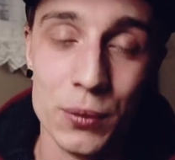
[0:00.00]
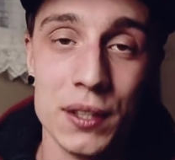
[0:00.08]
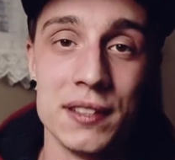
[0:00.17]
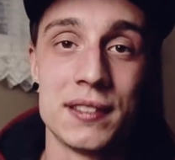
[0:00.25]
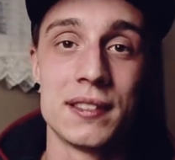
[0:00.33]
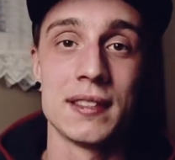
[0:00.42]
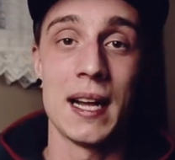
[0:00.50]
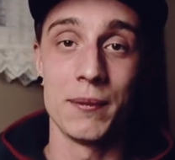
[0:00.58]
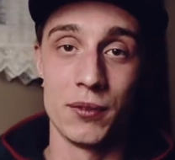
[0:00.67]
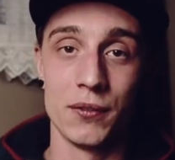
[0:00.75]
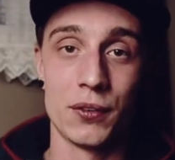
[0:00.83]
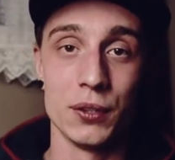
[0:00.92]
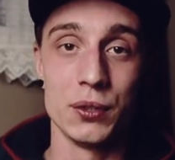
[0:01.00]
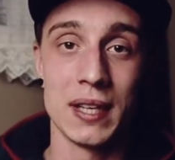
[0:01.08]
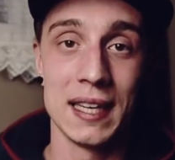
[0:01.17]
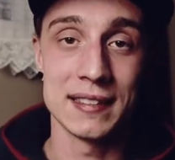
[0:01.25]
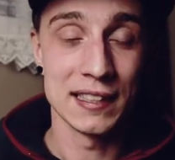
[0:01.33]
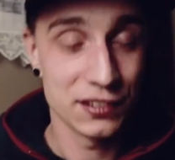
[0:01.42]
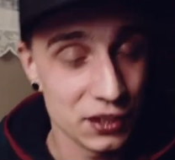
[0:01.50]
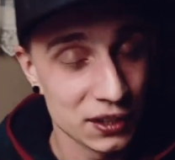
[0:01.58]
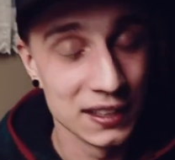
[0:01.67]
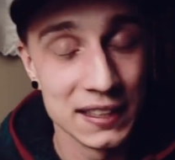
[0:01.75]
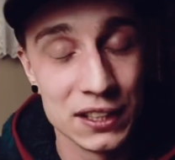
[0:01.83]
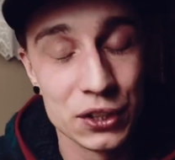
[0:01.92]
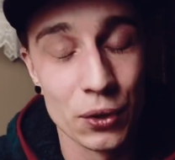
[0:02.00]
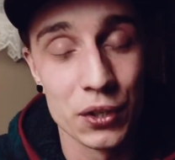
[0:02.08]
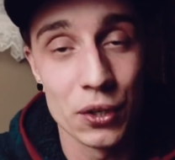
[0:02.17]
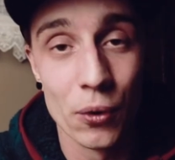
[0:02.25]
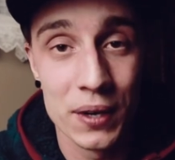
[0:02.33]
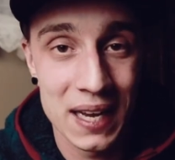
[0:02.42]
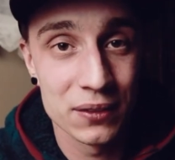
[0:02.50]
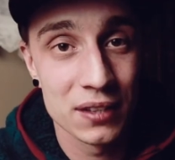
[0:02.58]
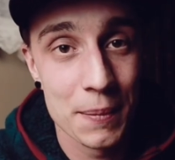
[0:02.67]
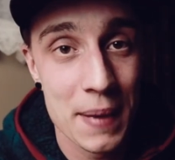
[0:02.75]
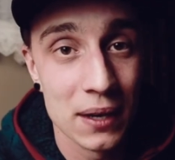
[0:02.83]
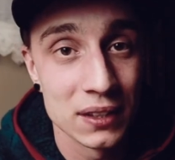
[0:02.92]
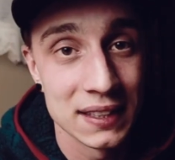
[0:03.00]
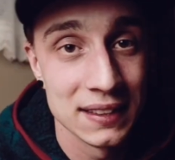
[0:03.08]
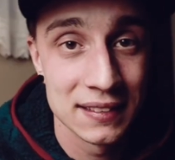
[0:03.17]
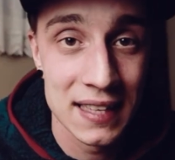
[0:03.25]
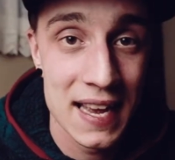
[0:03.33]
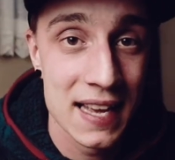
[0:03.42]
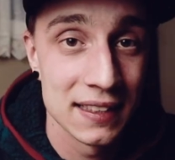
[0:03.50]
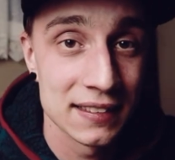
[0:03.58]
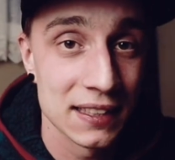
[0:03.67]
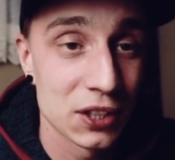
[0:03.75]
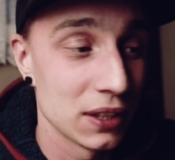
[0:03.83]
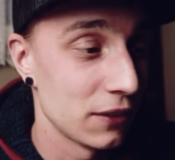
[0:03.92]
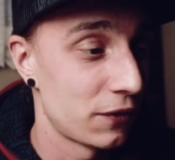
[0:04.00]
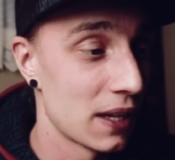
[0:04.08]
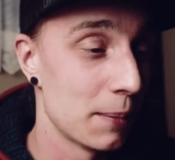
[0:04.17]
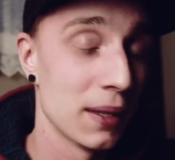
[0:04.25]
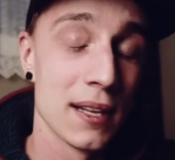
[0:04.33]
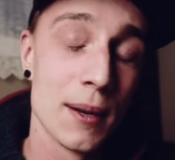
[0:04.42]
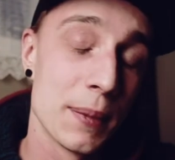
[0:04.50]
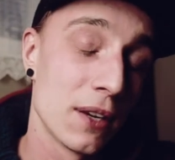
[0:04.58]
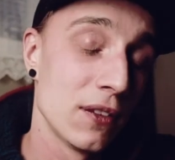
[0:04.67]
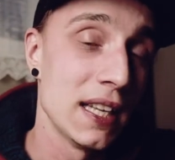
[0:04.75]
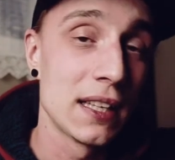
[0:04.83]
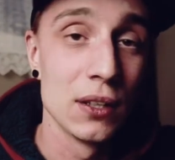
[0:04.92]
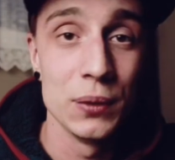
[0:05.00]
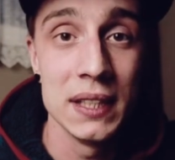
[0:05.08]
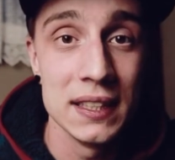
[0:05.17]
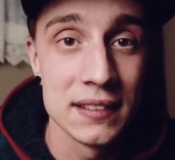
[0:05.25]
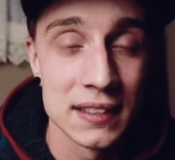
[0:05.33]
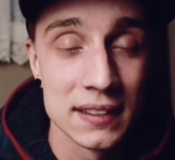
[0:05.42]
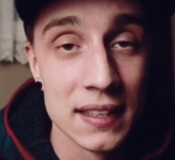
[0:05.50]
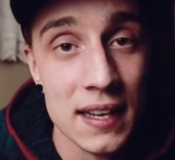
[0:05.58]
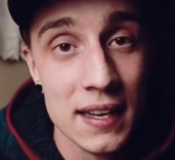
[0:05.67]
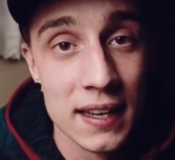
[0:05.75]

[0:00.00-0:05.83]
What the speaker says: was helpful for you guys. I certainly enjoy going out to the mountains and essentially film a little bit of Lake Louise and